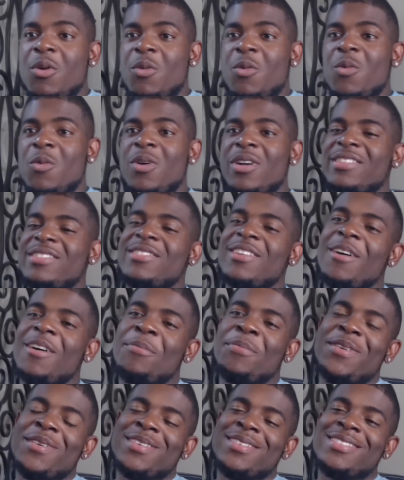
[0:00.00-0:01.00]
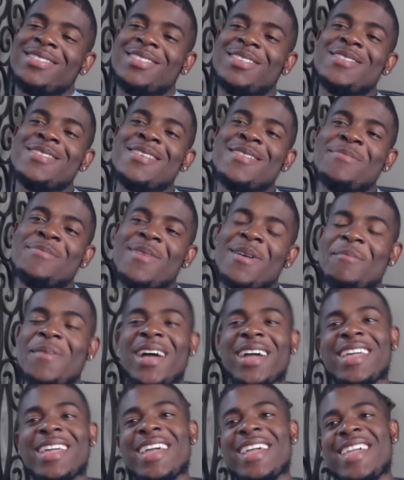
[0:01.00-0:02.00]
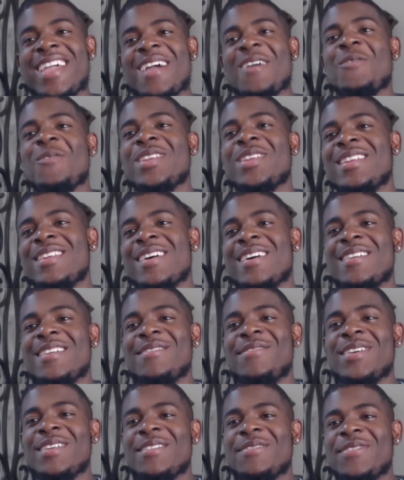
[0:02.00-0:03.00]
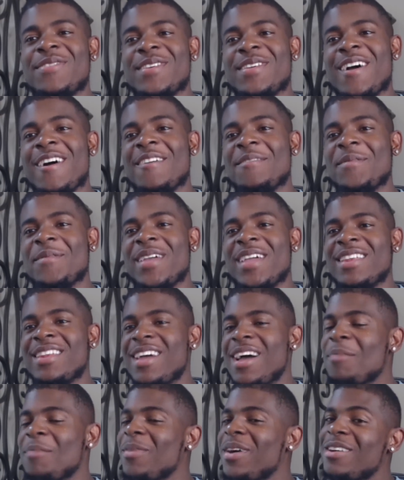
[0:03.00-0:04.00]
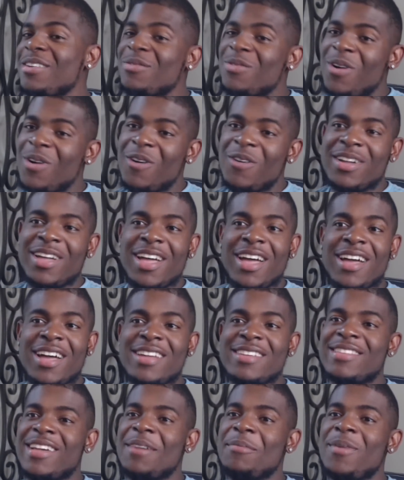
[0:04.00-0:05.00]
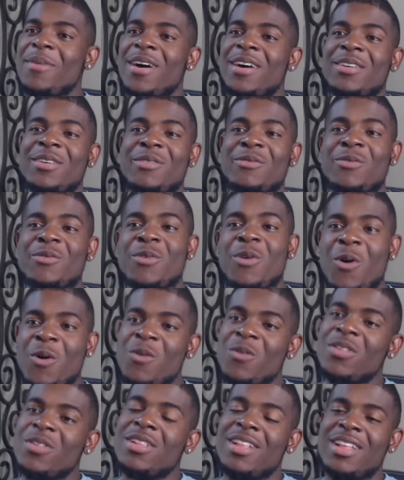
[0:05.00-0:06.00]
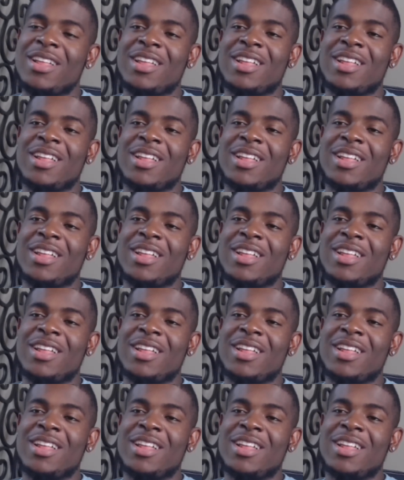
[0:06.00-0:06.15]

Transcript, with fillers: What's up, YouTube? I'm back again with another video for y'all, man. I'm on a roll, guys. I'm on a roll.